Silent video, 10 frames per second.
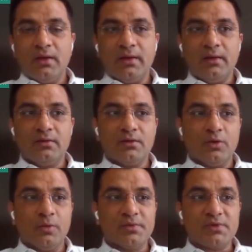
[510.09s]
and
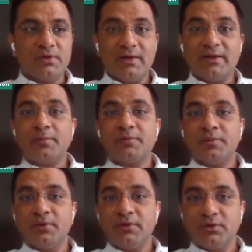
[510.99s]
obviously
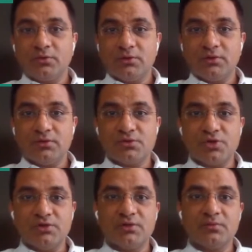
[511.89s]
adaptability to the
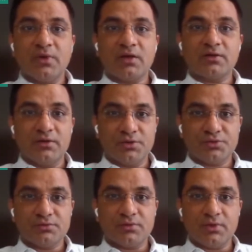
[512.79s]
changing market
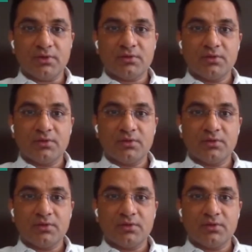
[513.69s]
conditions, right?